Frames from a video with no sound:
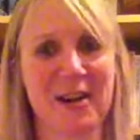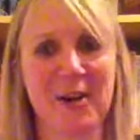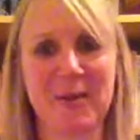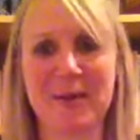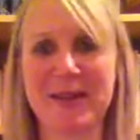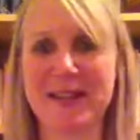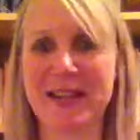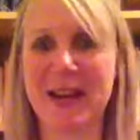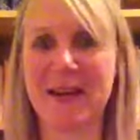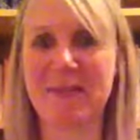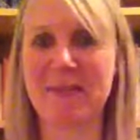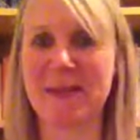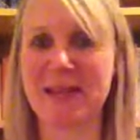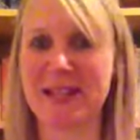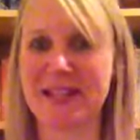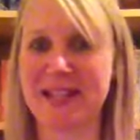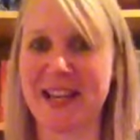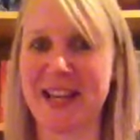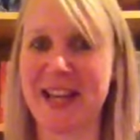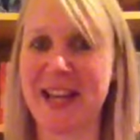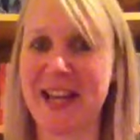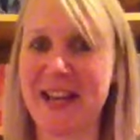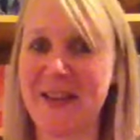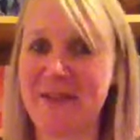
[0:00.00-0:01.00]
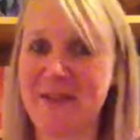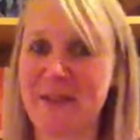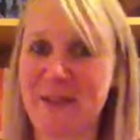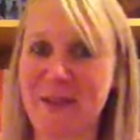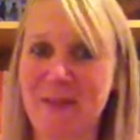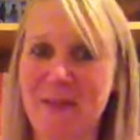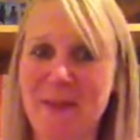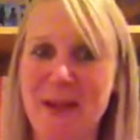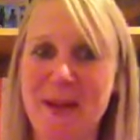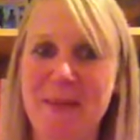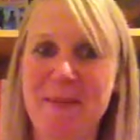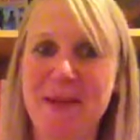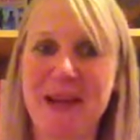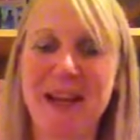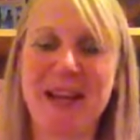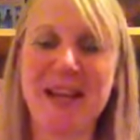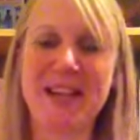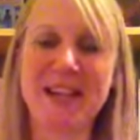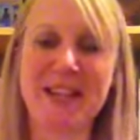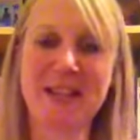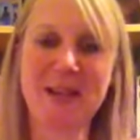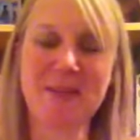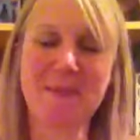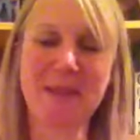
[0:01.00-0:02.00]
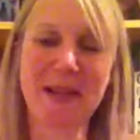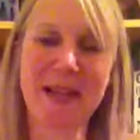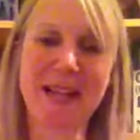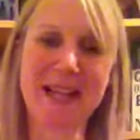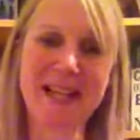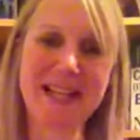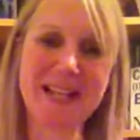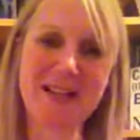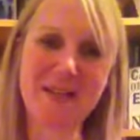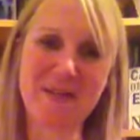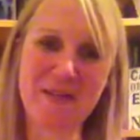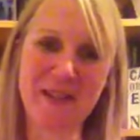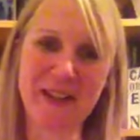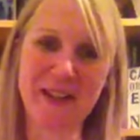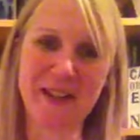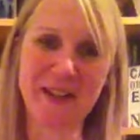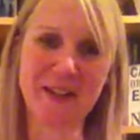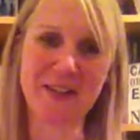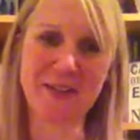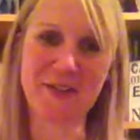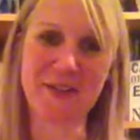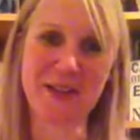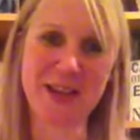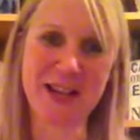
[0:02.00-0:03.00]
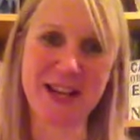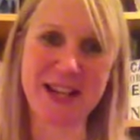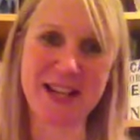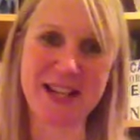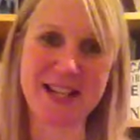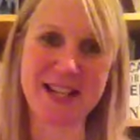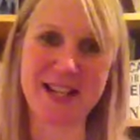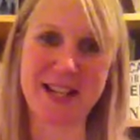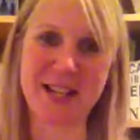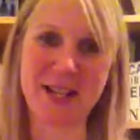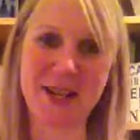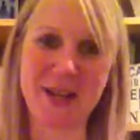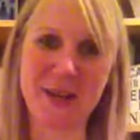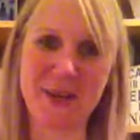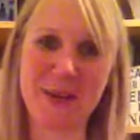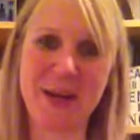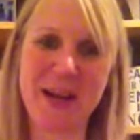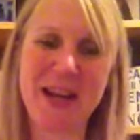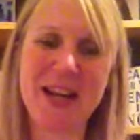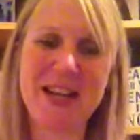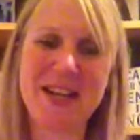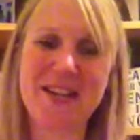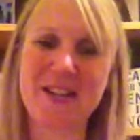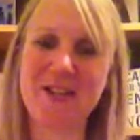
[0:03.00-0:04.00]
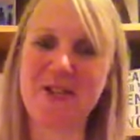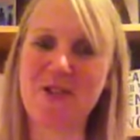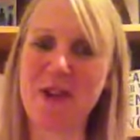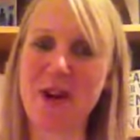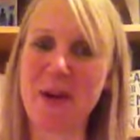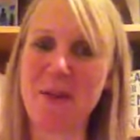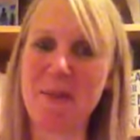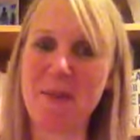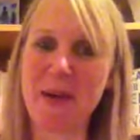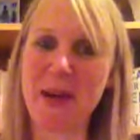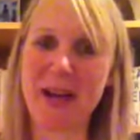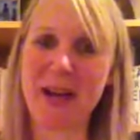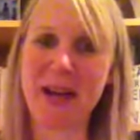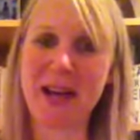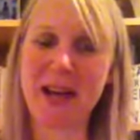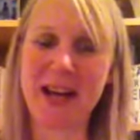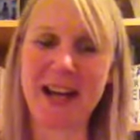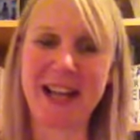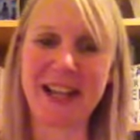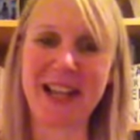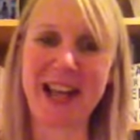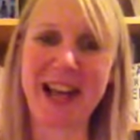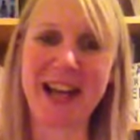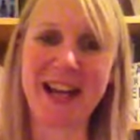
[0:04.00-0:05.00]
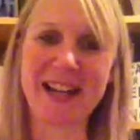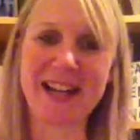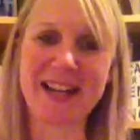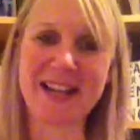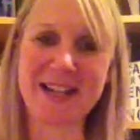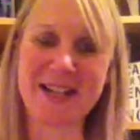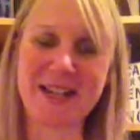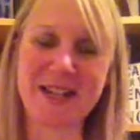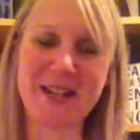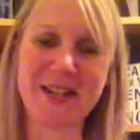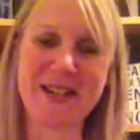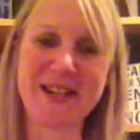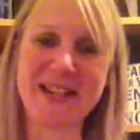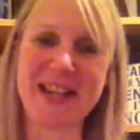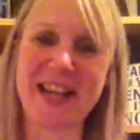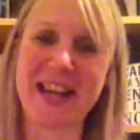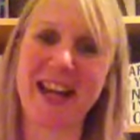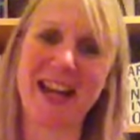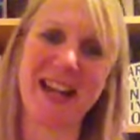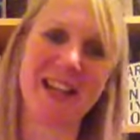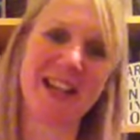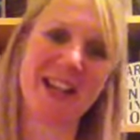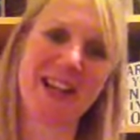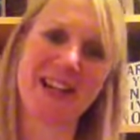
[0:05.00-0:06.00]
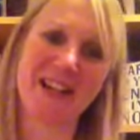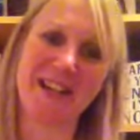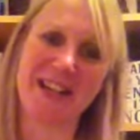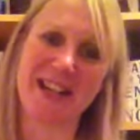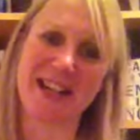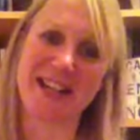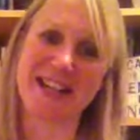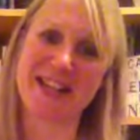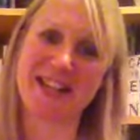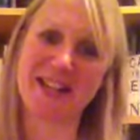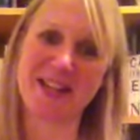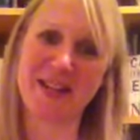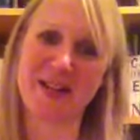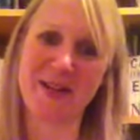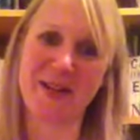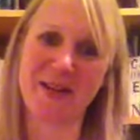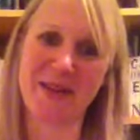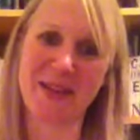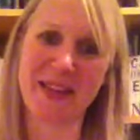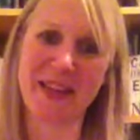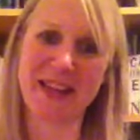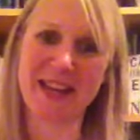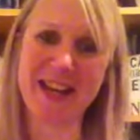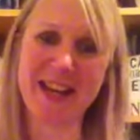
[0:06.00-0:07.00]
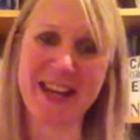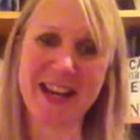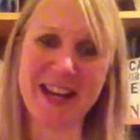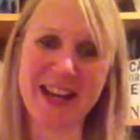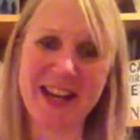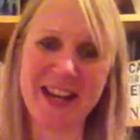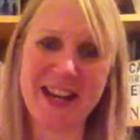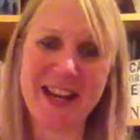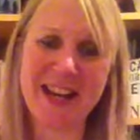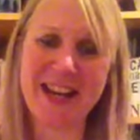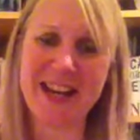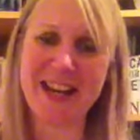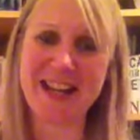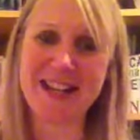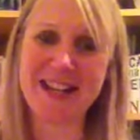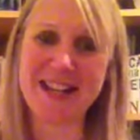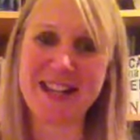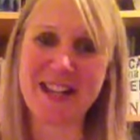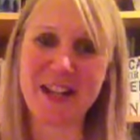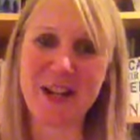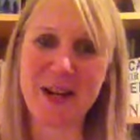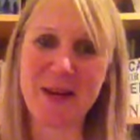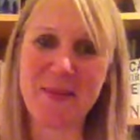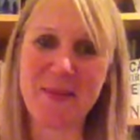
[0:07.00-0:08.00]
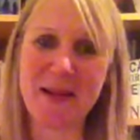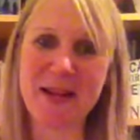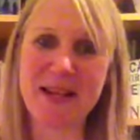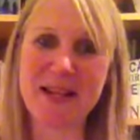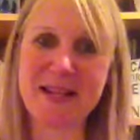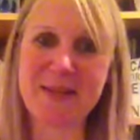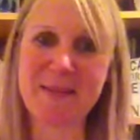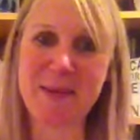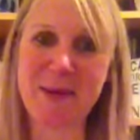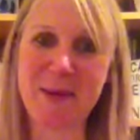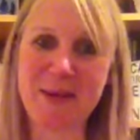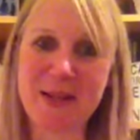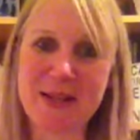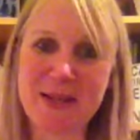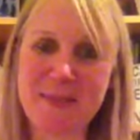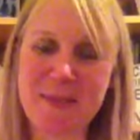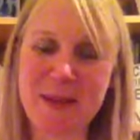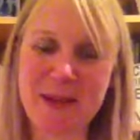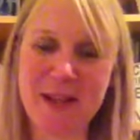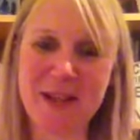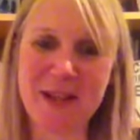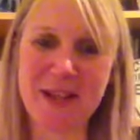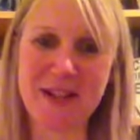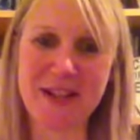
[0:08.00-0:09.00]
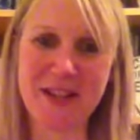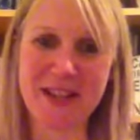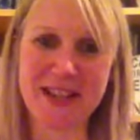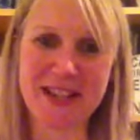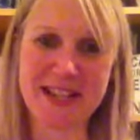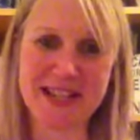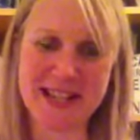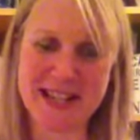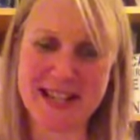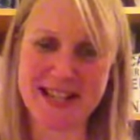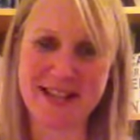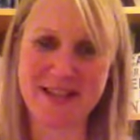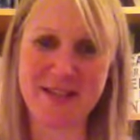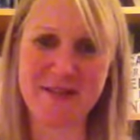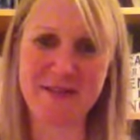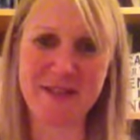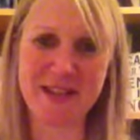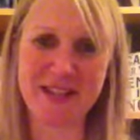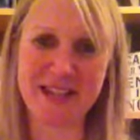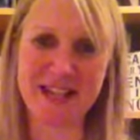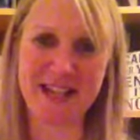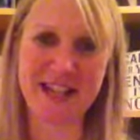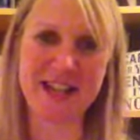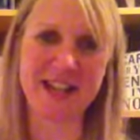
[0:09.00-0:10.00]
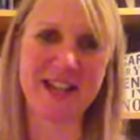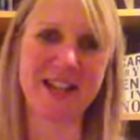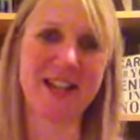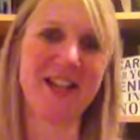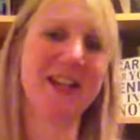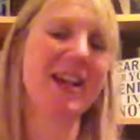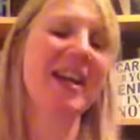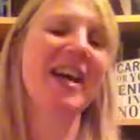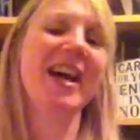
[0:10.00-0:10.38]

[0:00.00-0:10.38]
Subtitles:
always happy to hear from them, so please feel free to drop a line to say hello into the comments box below this video.